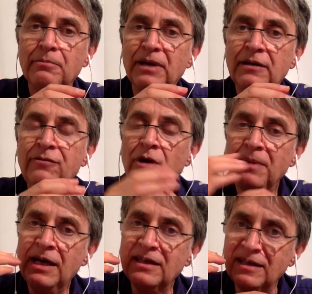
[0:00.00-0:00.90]
But if you
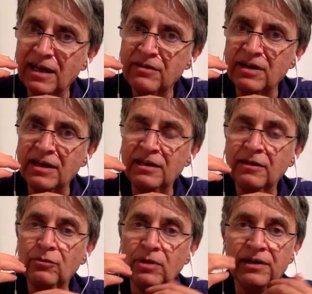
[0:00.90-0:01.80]
apply it in other
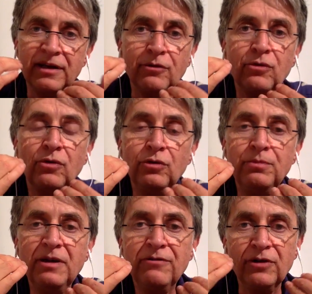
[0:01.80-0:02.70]
areas where there
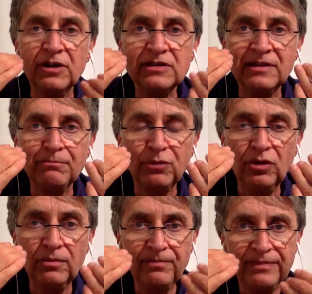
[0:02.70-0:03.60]
could be, for
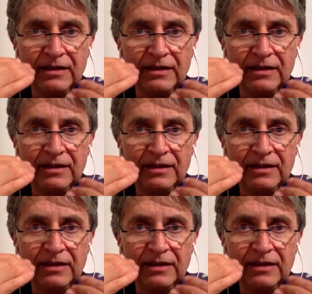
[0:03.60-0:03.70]
example,